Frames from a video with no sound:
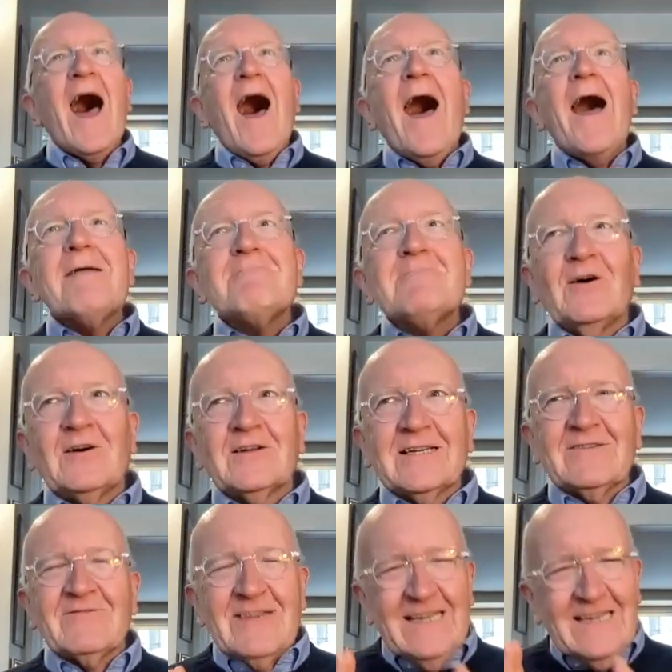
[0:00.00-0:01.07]
I'm not
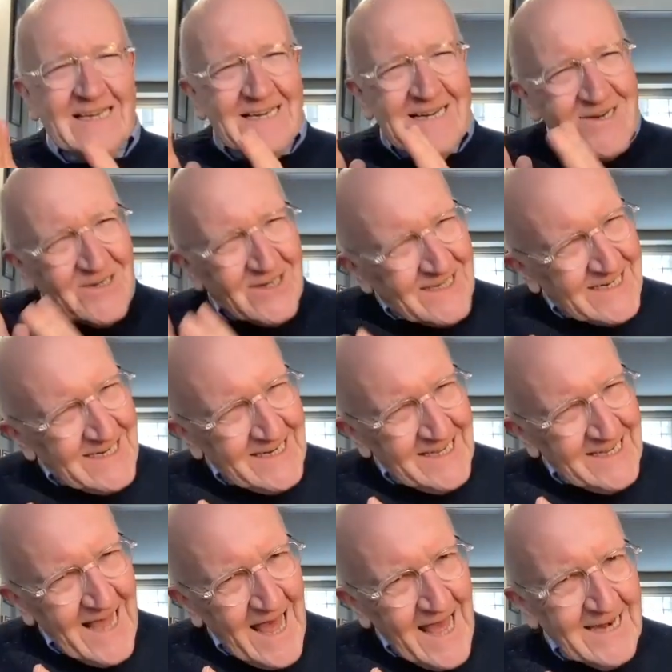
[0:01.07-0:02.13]
really interested
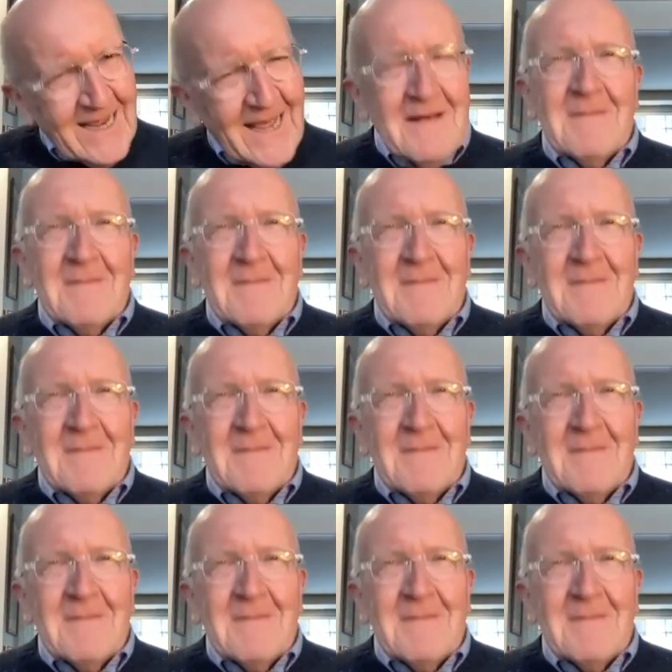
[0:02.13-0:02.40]
in that.